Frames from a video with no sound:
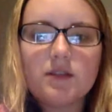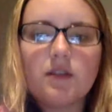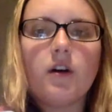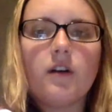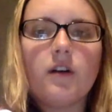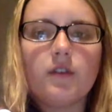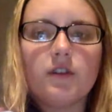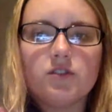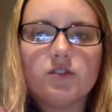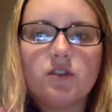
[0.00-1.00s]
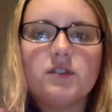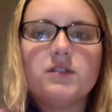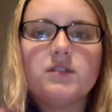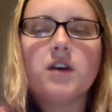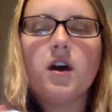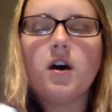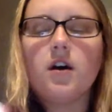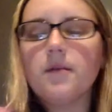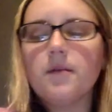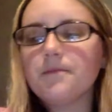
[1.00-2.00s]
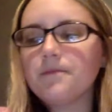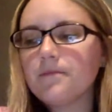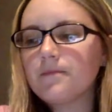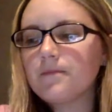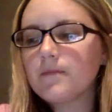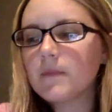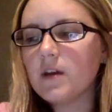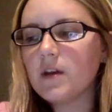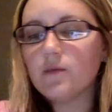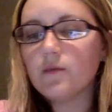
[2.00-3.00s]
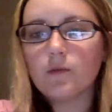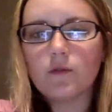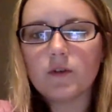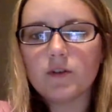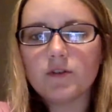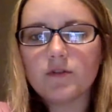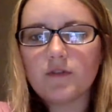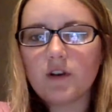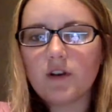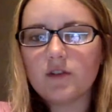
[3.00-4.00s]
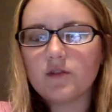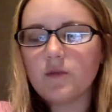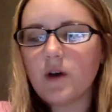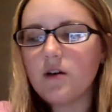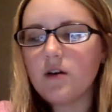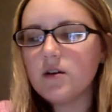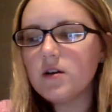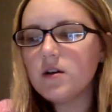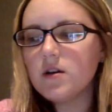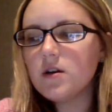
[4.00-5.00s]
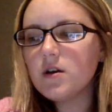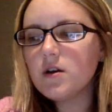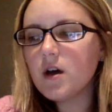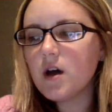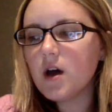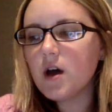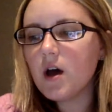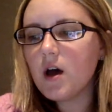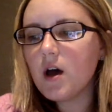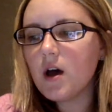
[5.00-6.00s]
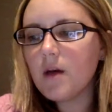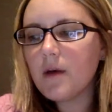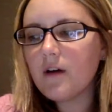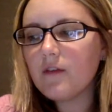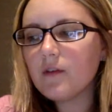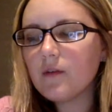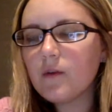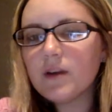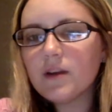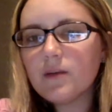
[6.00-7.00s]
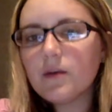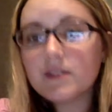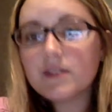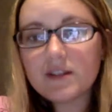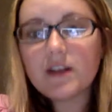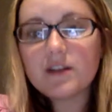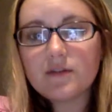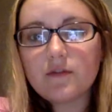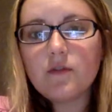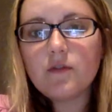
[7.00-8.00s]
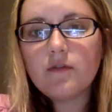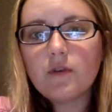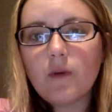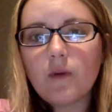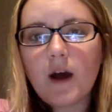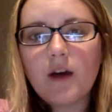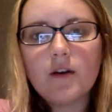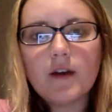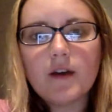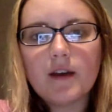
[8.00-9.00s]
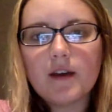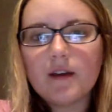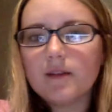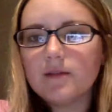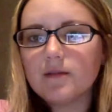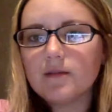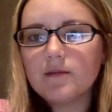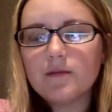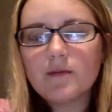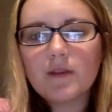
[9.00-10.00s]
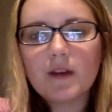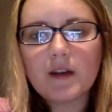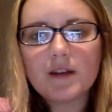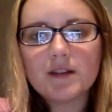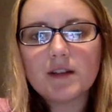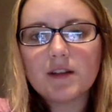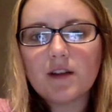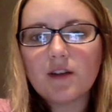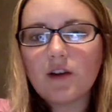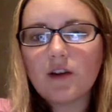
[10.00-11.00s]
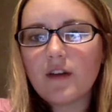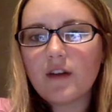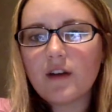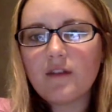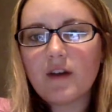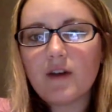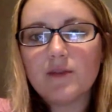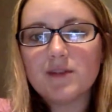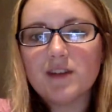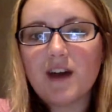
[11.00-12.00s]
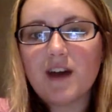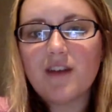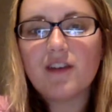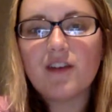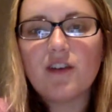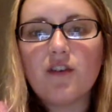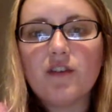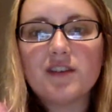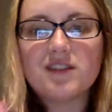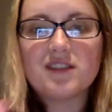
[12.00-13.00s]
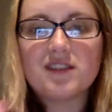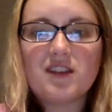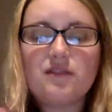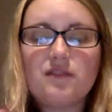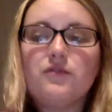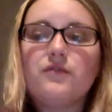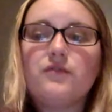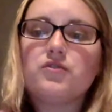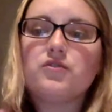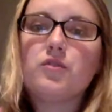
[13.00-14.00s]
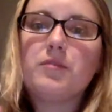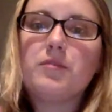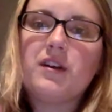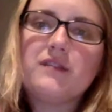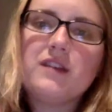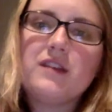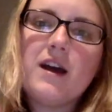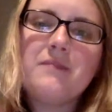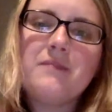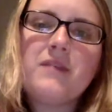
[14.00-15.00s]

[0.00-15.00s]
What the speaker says: a lot of reinsurance and rewards for her as well. However, it was successful for a while, and like I said, another con that I found was that they're only successful for a short period of time,